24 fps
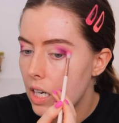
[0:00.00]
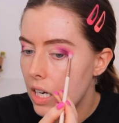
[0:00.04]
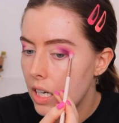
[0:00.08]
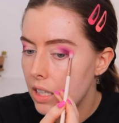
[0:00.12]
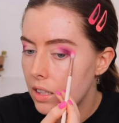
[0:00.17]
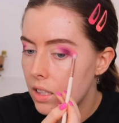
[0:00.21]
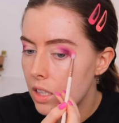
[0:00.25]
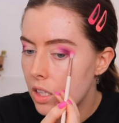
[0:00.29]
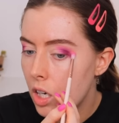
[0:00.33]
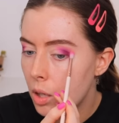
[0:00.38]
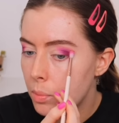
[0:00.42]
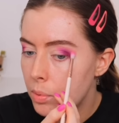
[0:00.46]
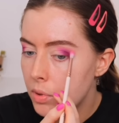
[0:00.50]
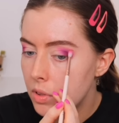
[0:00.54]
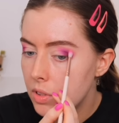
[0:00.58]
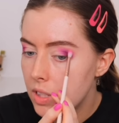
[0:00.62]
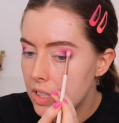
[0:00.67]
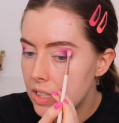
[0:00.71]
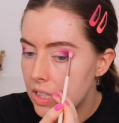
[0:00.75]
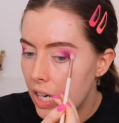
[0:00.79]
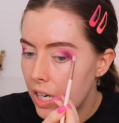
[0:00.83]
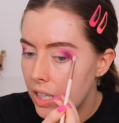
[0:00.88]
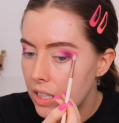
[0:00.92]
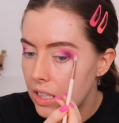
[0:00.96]
And the couple
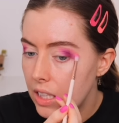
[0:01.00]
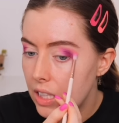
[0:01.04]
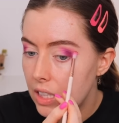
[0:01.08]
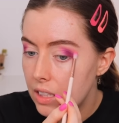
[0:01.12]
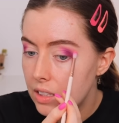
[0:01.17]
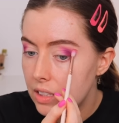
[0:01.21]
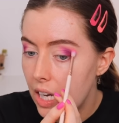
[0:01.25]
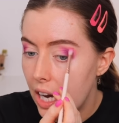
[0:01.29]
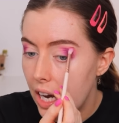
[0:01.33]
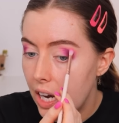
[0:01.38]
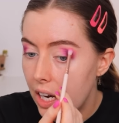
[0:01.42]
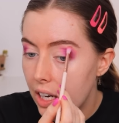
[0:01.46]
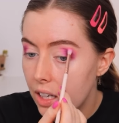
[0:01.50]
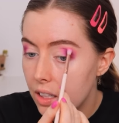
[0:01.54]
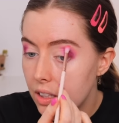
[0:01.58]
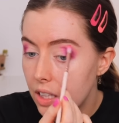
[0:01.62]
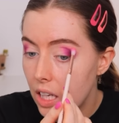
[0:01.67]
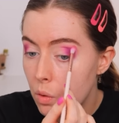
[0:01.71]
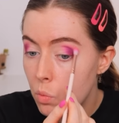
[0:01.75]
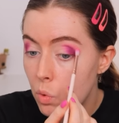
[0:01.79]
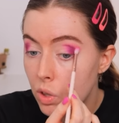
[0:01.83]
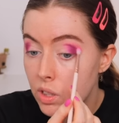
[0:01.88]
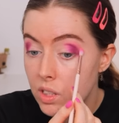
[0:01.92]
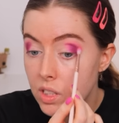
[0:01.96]
decided that
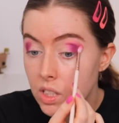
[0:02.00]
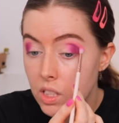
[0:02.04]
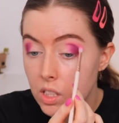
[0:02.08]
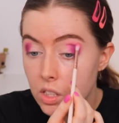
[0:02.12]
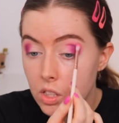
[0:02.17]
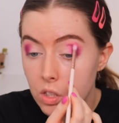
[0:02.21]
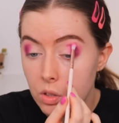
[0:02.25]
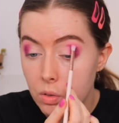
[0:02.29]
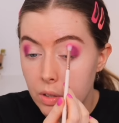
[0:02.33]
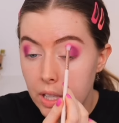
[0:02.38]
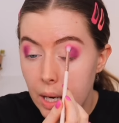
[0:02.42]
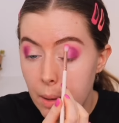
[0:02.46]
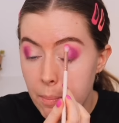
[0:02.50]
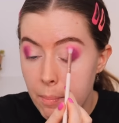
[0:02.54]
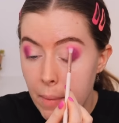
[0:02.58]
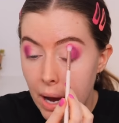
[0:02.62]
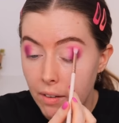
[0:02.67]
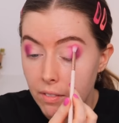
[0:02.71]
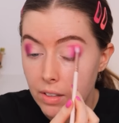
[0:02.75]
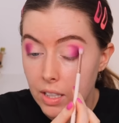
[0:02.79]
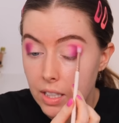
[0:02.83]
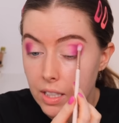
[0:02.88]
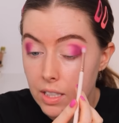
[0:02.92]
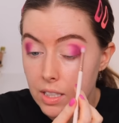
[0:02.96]
they wanted to get
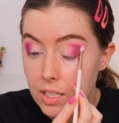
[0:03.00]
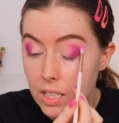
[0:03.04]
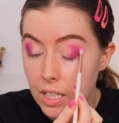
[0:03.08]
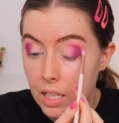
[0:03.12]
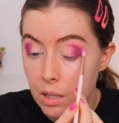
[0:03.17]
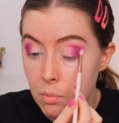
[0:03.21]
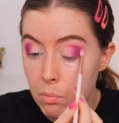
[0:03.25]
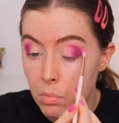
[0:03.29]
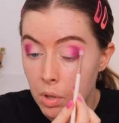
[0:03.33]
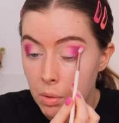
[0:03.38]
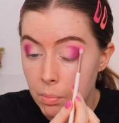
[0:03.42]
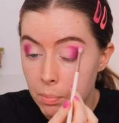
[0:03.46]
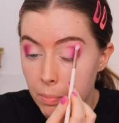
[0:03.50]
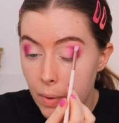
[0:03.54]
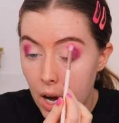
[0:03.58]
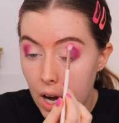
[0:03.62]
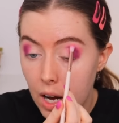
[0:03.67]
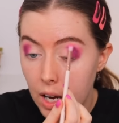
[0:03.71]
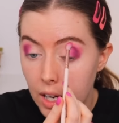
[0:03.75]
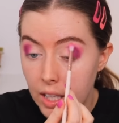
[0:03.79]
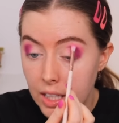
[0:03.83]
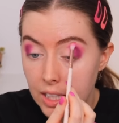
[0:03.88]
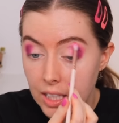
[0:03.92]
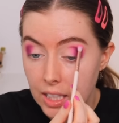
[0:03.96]
married in
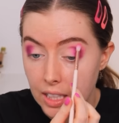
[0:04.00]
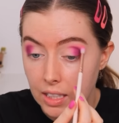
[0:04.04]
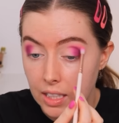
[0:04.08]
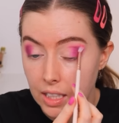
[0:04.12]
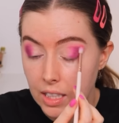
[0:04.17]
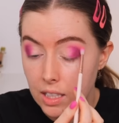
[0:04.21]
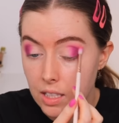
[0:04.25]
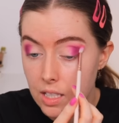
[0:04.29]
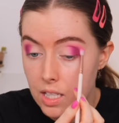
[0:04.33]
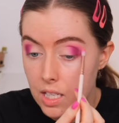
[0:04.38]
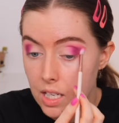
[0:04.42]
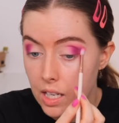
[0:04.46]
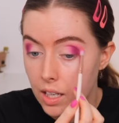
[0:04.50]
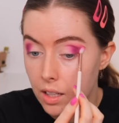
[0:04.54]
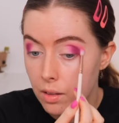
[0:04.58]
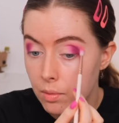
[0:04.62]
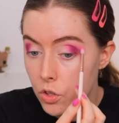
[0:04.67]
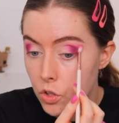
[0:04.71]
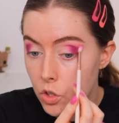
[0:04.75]
Mumbai in India.